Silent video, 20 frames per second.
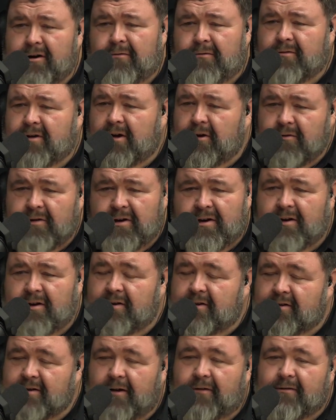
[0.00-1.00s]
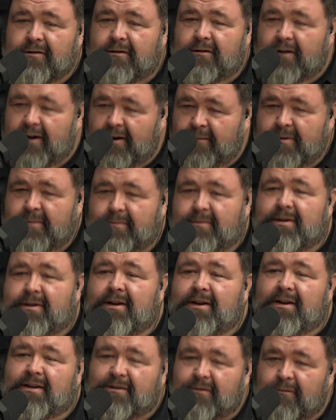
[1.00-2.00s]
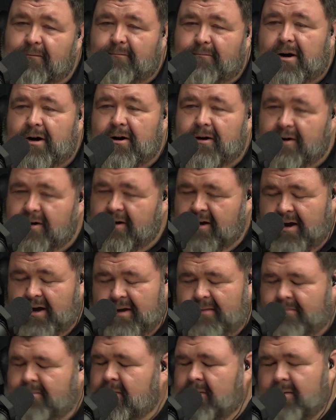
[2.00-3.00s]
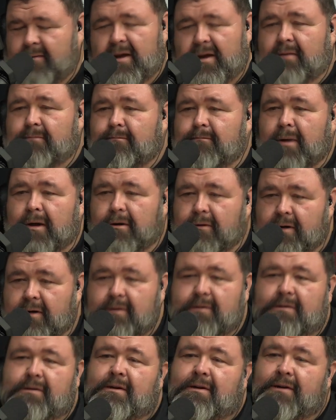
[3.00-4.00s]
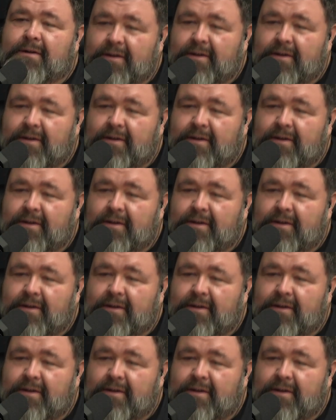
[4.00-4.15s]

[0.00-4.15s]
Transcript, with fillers: Don't go the unsalted route. People tell you it's going to burn out, but that's bogus.